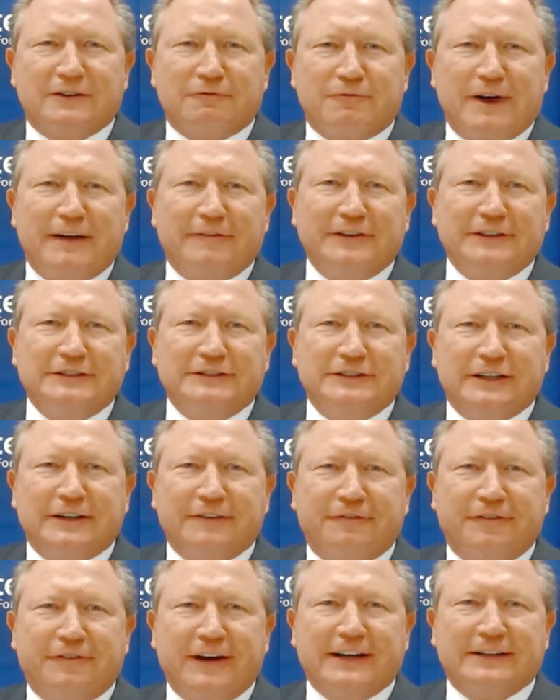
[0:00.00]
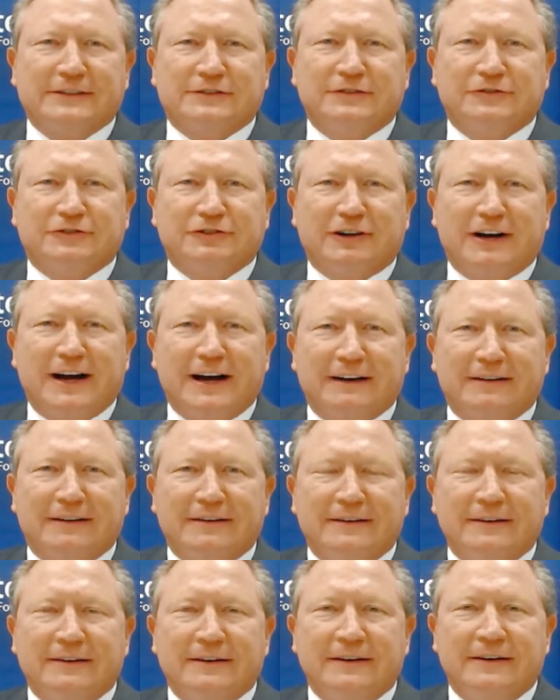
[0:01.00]
to the ravaging effects of drought.
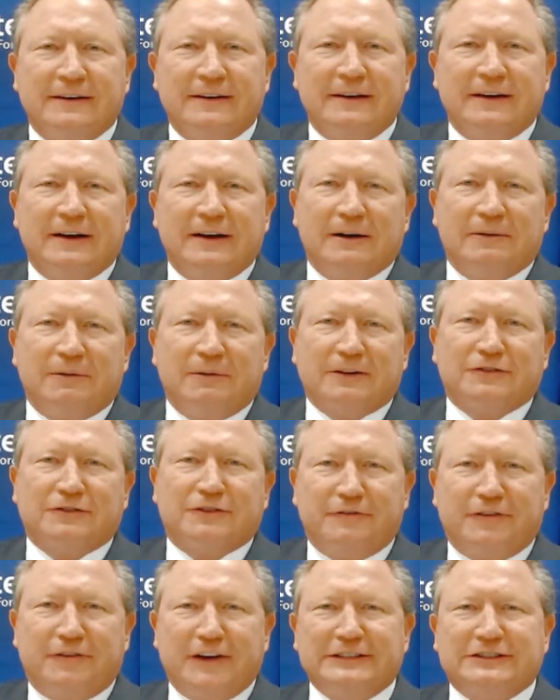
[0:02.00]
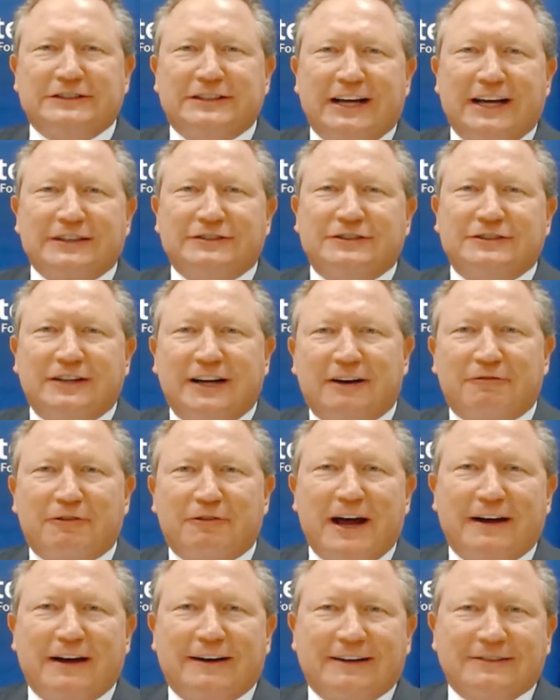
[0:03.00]
Whilst the vegetation
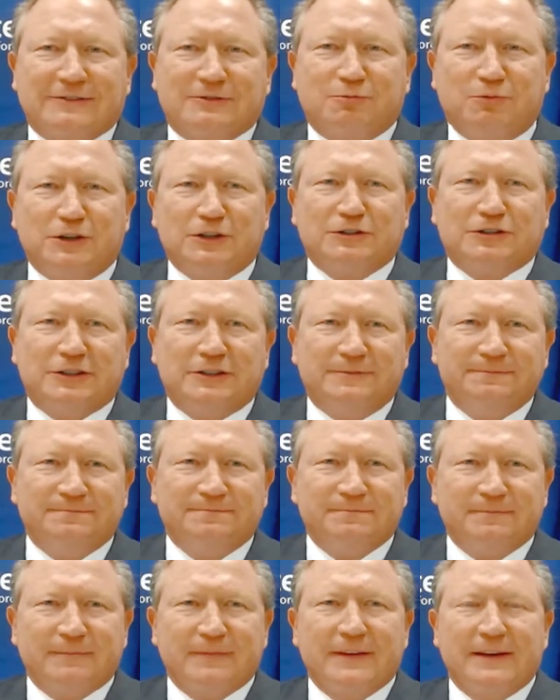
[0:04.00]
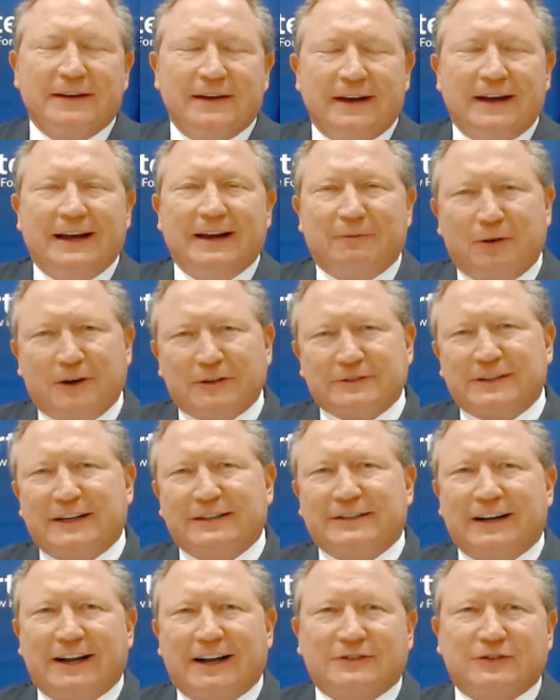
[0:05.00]
around us wilted, it wasn't
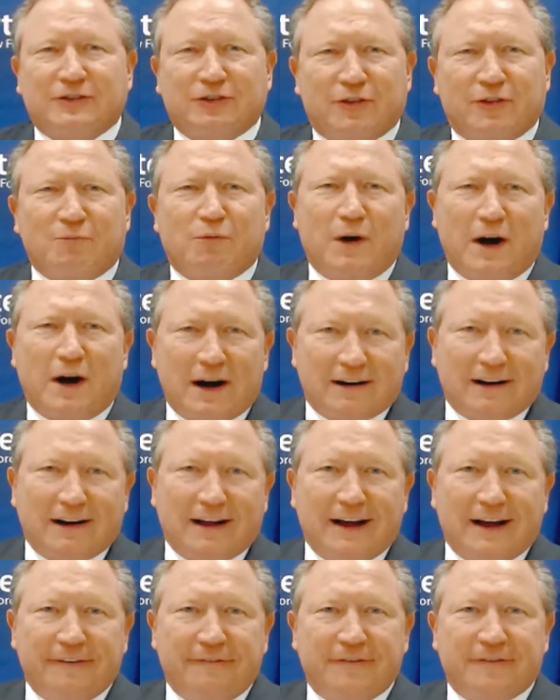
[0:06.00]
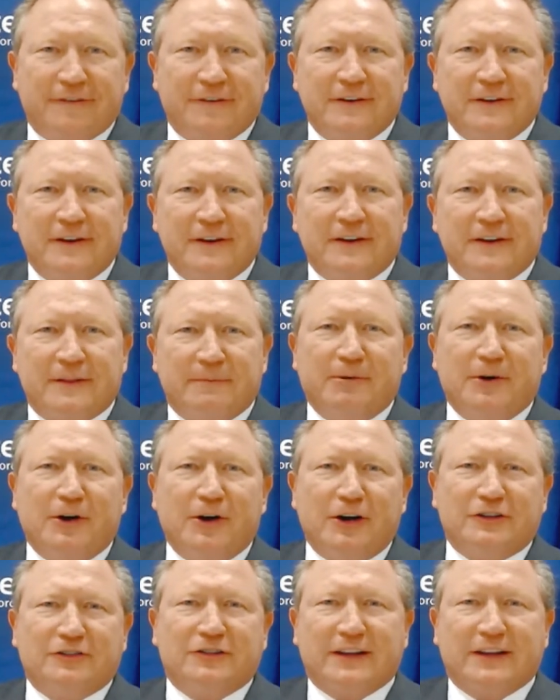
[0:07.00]
until I saw the wildlife, the
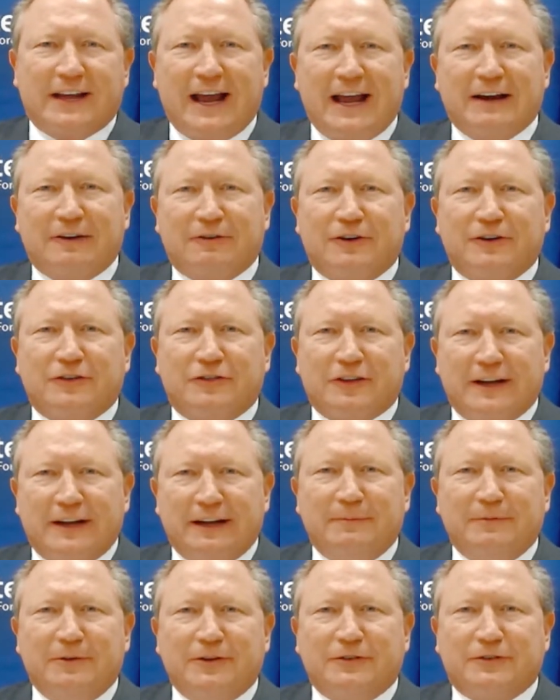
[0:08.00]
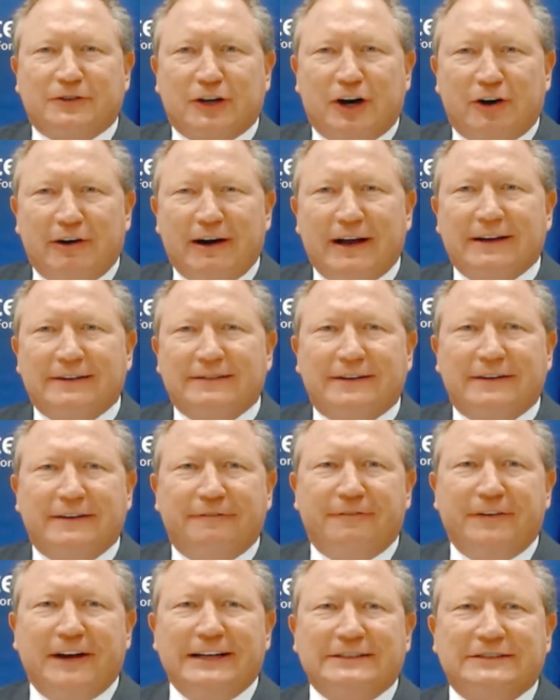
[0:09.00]
birds, the kangaroos, the emus, goannas, and
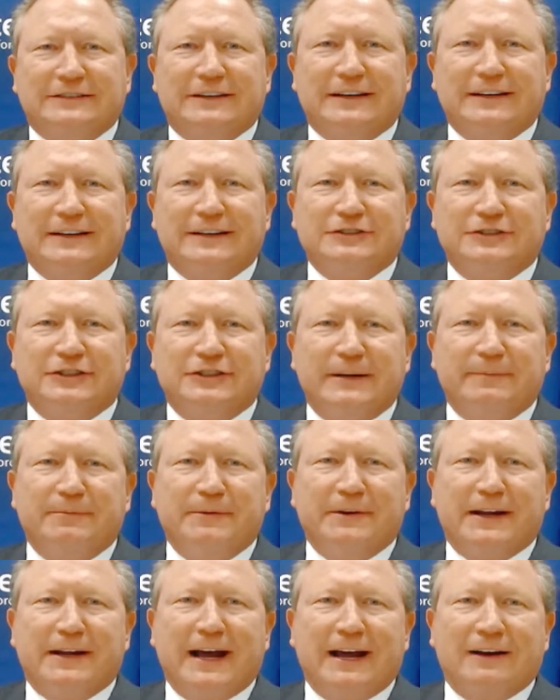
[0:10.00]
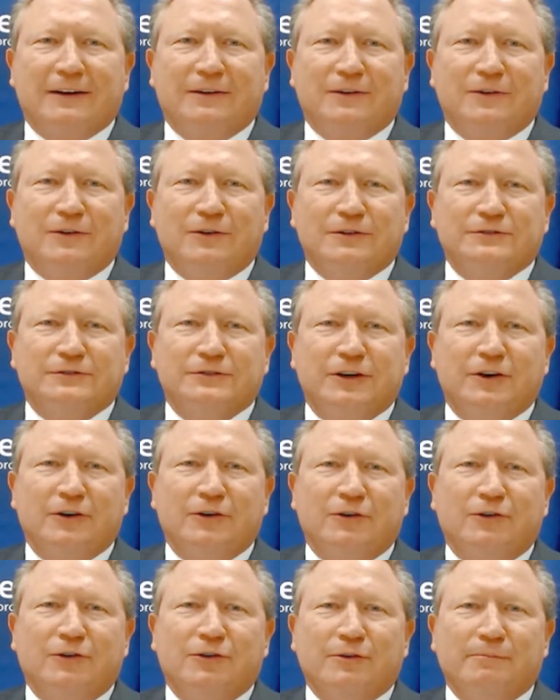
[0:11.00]
eventually the sheep and cattle also
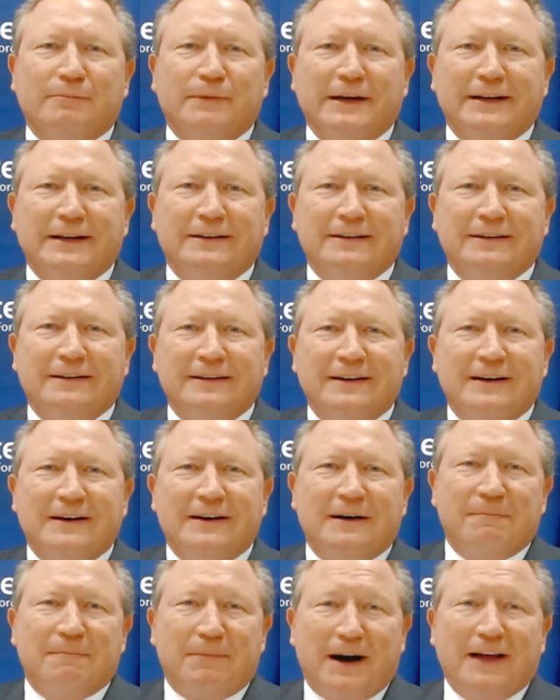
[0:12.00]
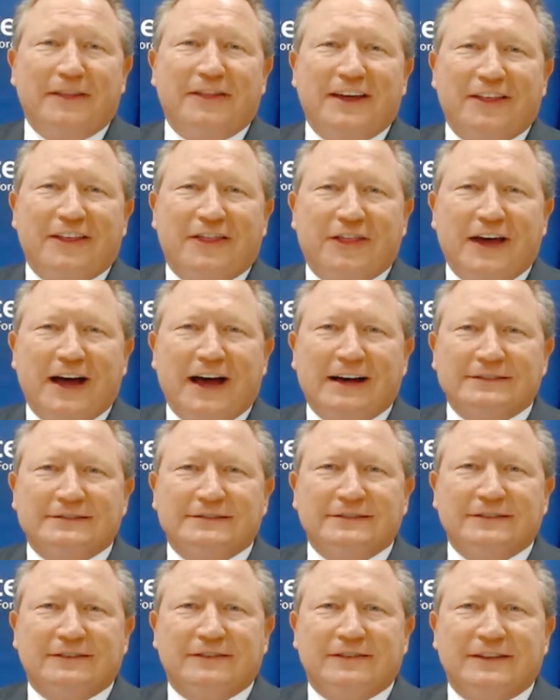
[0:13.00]
all meet by their
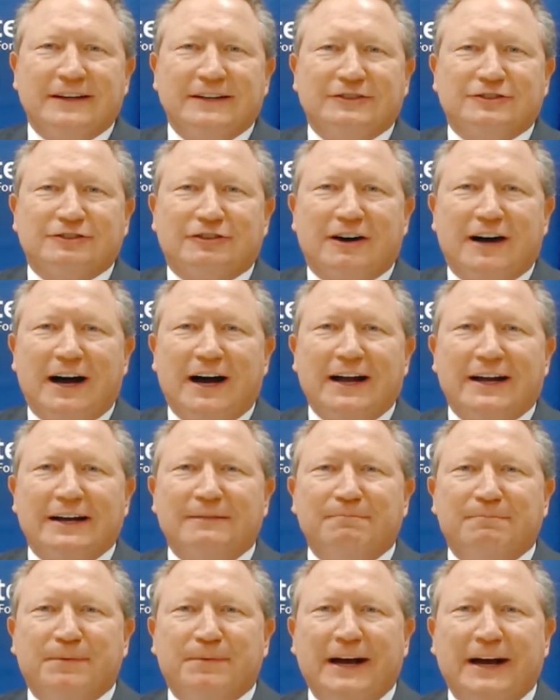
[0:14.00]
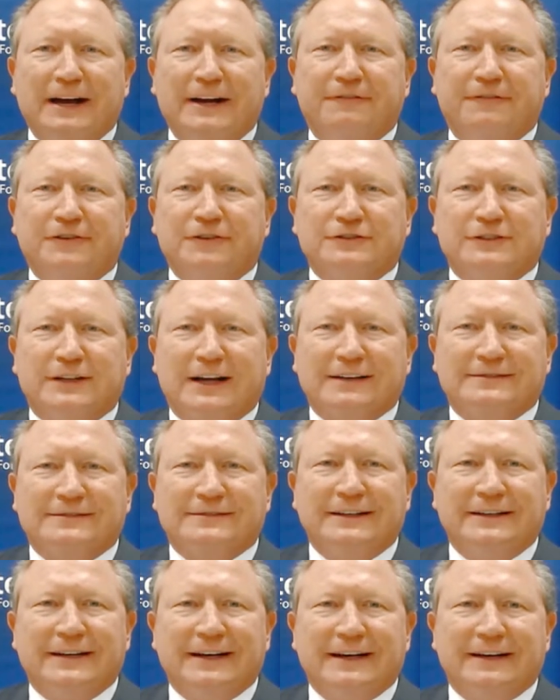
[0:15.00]
thousands, their dry and painful,
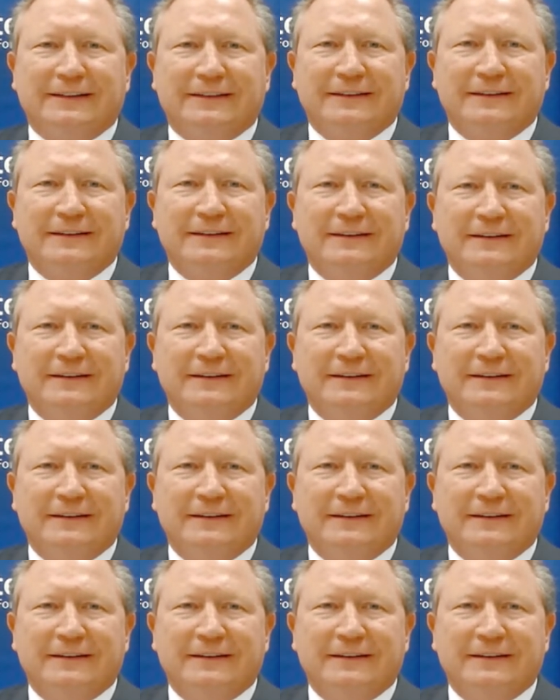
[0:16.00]
dusty death.